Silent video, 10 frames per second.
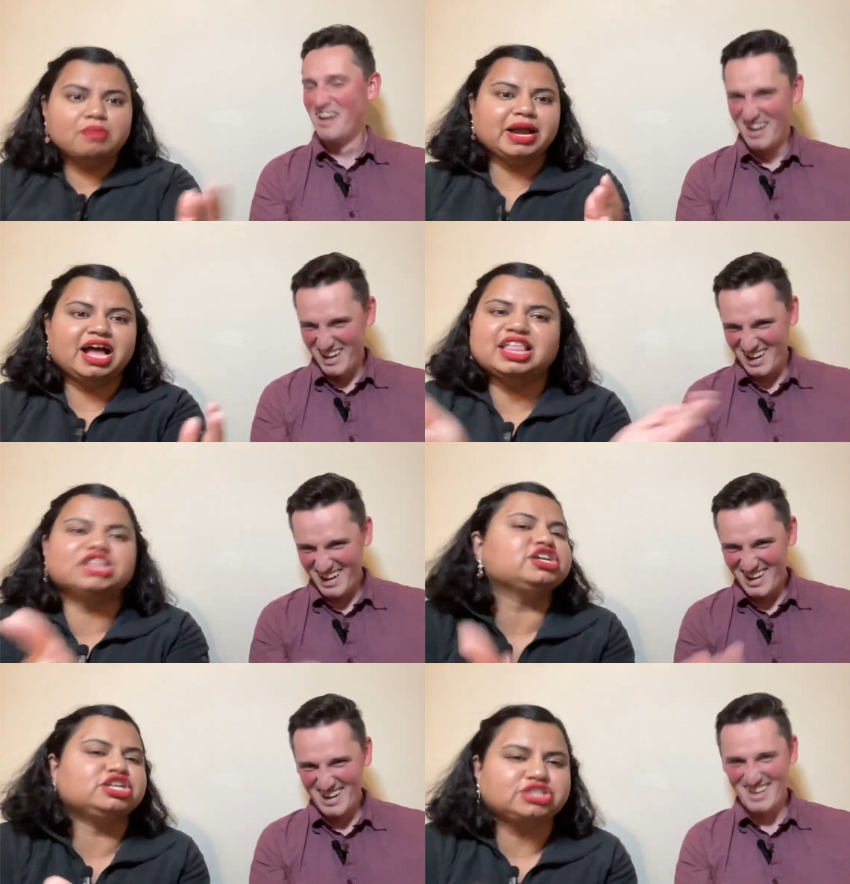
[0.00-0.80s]
Speaker 1: oh my god, like
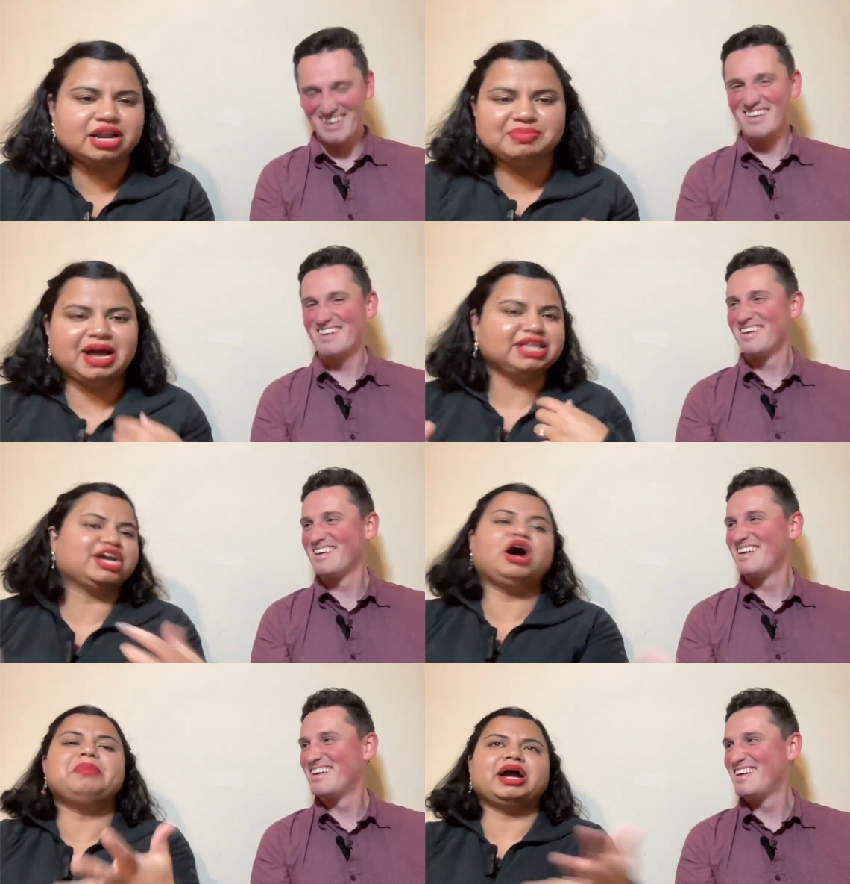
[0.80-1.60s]
look, there's Hanuman.
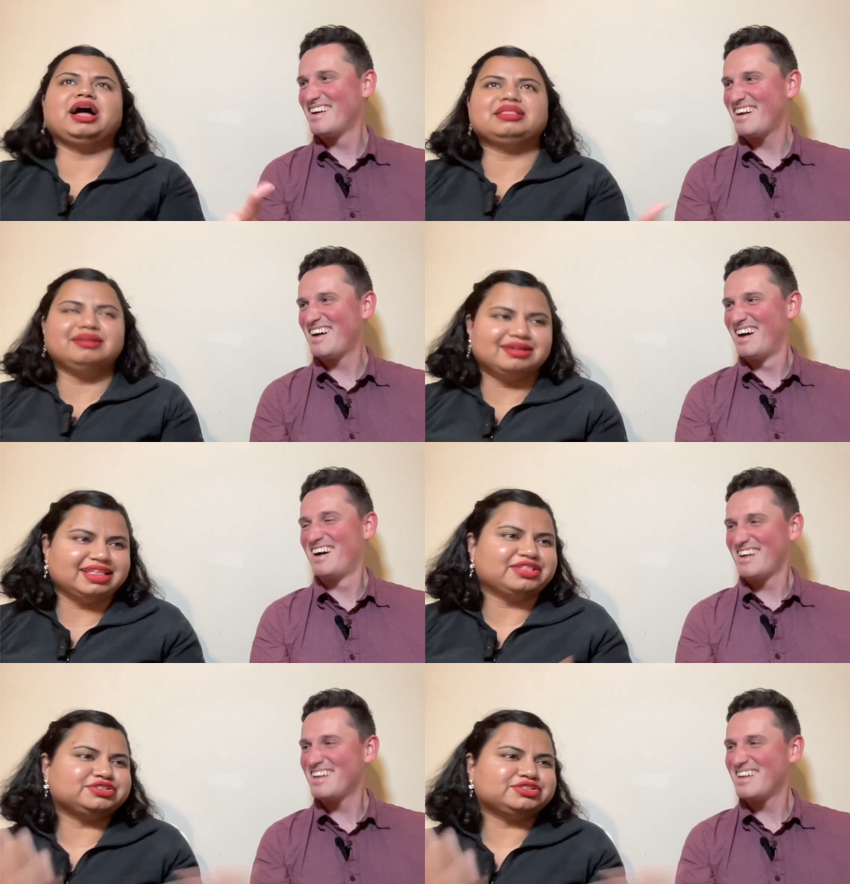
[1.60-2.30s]
Like oh my god, look, like